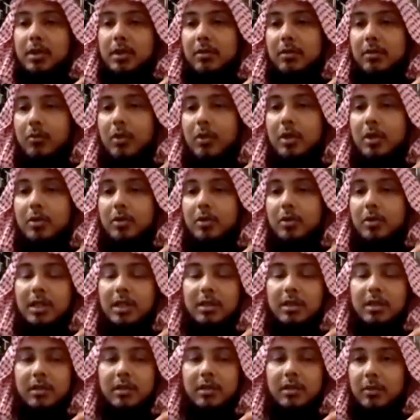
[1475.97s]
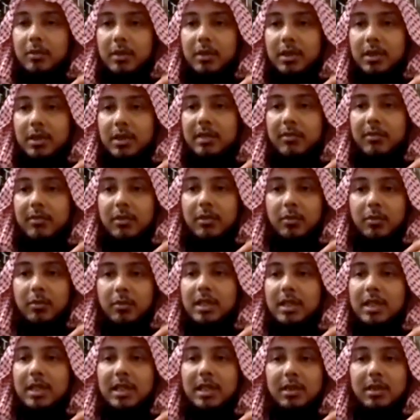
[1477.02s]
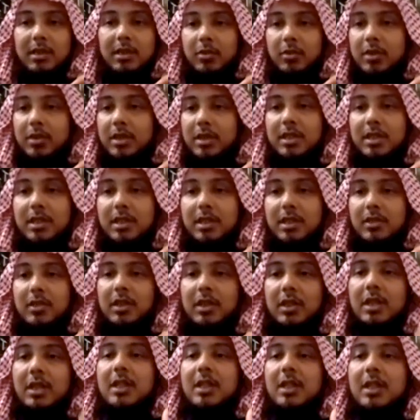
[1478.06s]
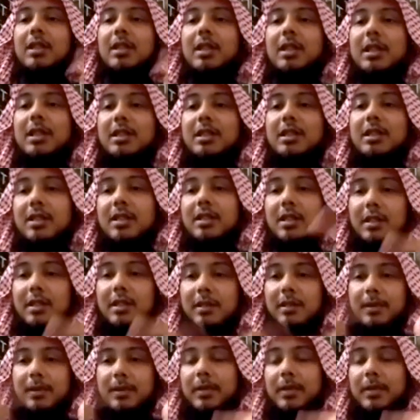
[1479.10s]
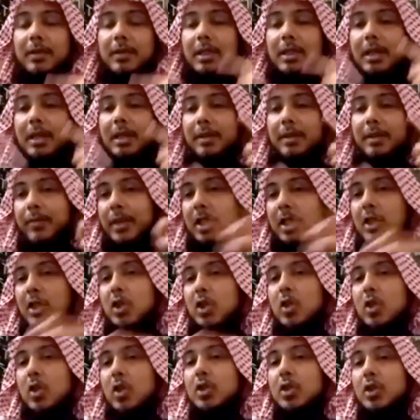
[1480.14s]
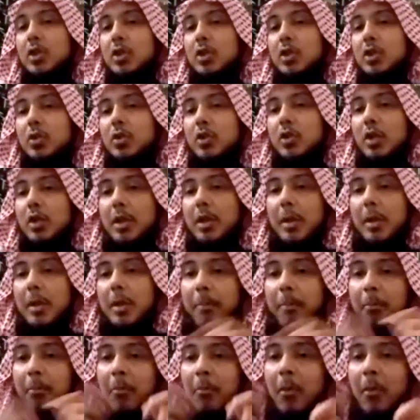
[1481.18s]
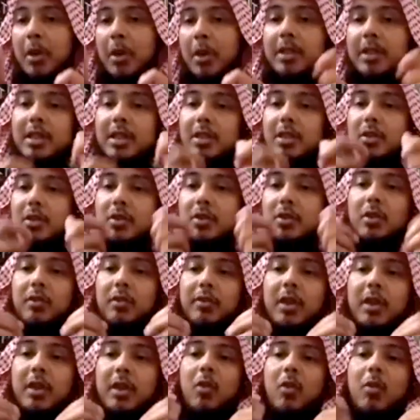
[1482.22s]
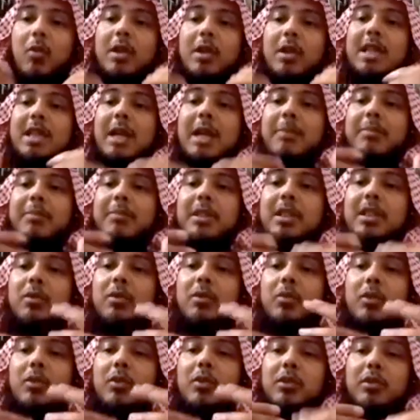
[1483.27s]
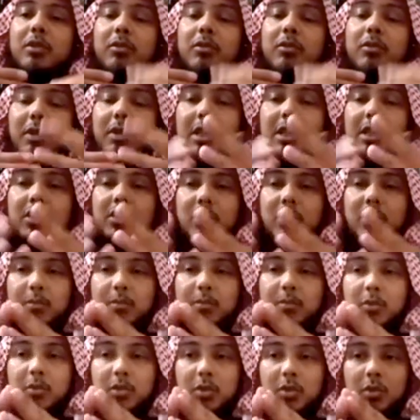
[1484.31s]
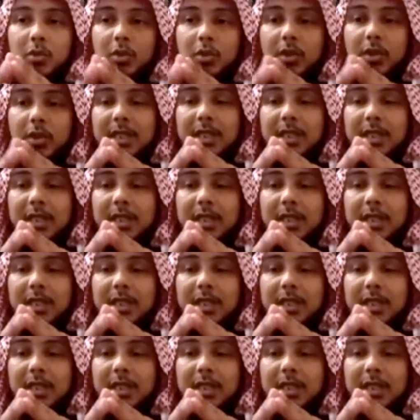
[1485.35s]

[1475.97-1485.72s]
Was it 1 to 10? Was it 7? Was it 8? Was it 6? Next day, yeah? You continue to monitor yourself, what's happening with the relationship with your